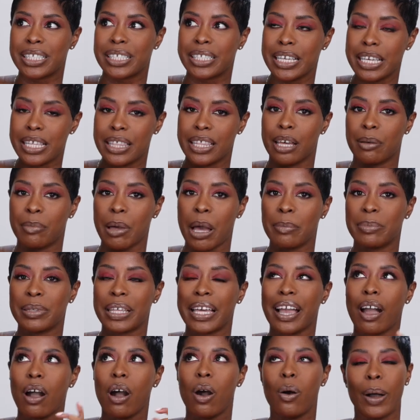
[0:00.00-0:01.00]
see them, I'd be
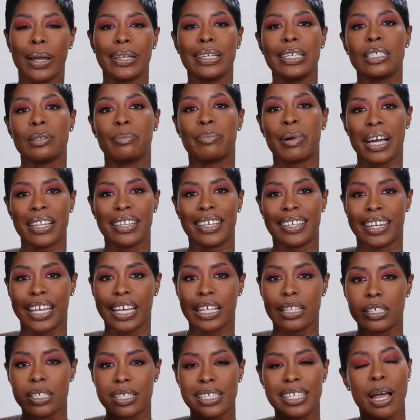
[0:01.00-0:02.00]
like, oh, I need to buy that
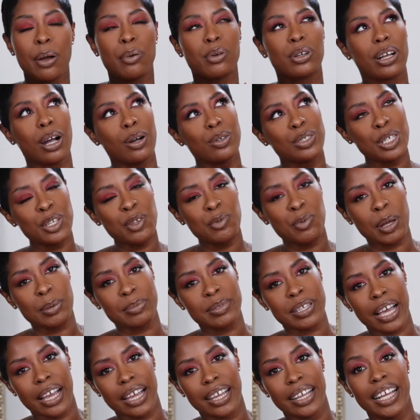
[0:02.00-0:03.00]
necklace. And I would go to the
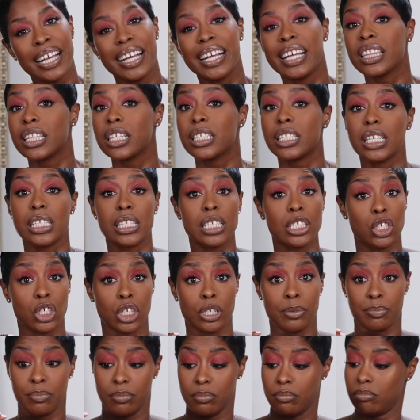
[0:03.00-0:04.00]
website. This isn't
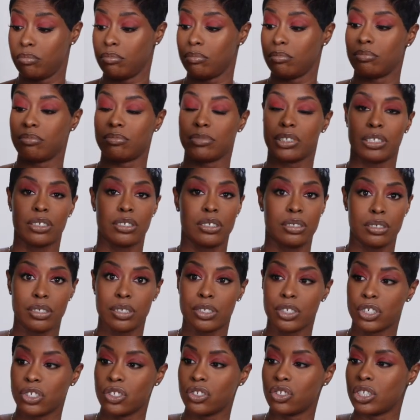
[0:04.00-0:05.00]
cheap. This,
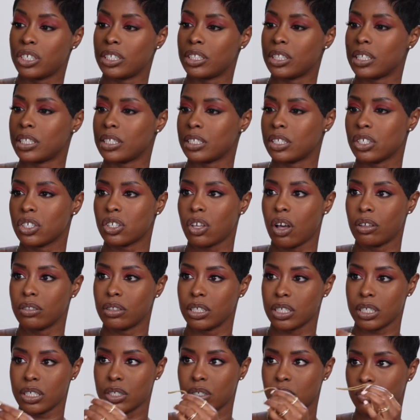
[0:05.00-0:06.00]
this isn't cheap. This is,
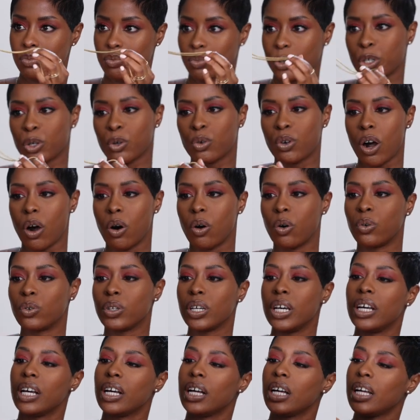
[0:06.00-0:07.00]
this is real
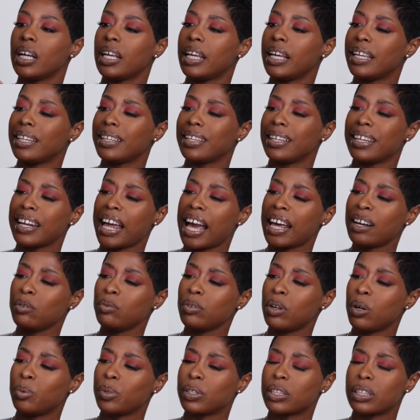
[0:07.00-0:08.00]
gold. And then I
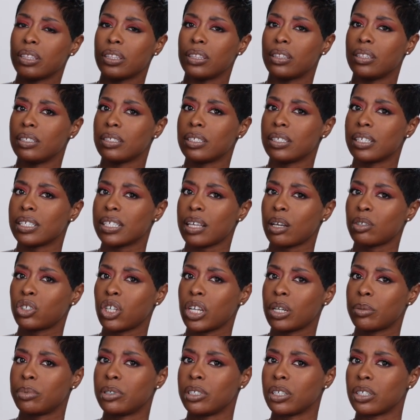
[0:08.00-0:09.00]
don't know what this is. I'll
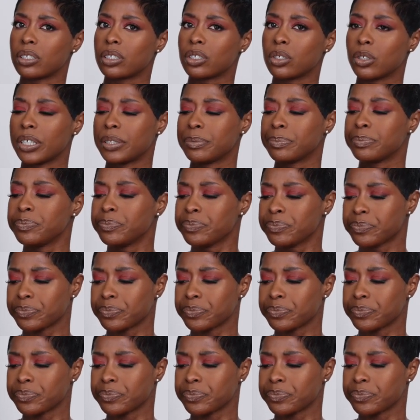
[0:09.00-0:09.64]
try to put it on screen.